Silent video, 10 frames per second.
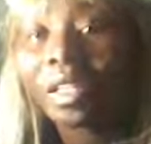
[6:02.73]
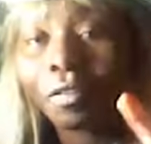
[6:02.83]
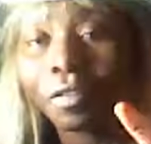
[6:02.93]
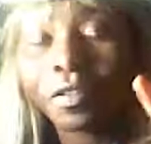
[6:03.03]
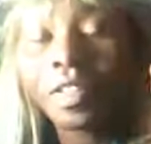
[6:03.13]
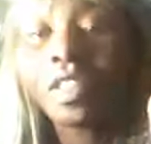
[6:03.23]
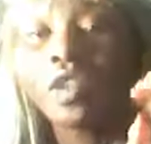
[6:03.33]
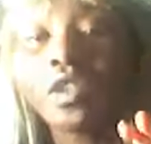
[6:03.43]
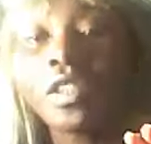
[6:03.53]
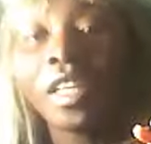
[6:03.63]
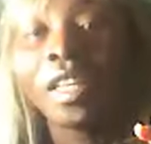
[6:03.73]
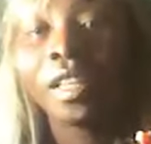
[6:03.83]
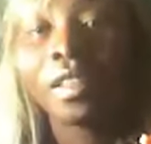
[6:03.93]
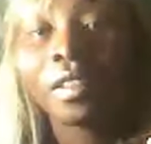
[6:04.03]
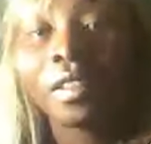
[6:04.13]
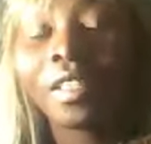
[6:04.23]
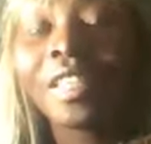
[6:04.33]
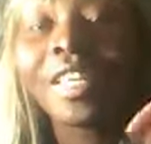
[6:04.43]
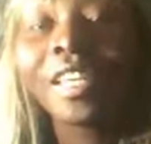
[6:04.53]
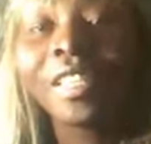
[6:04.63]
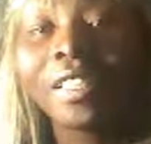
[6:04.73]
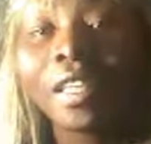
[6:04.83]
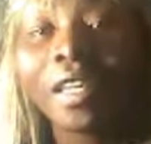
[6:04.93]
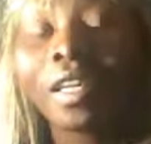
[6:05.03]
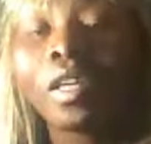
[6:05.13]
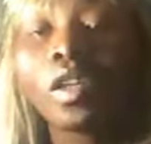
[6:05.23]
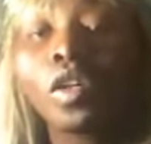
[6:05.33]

The 15 today, next year,